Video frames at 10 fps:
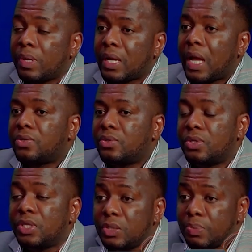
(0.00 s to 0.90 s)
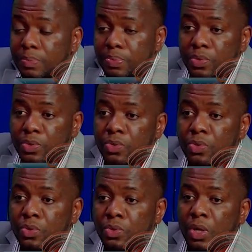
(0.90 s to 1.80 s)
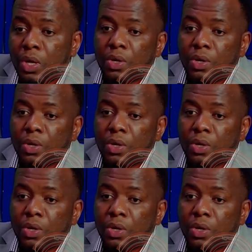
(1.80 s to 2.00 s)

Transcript: Council. These people you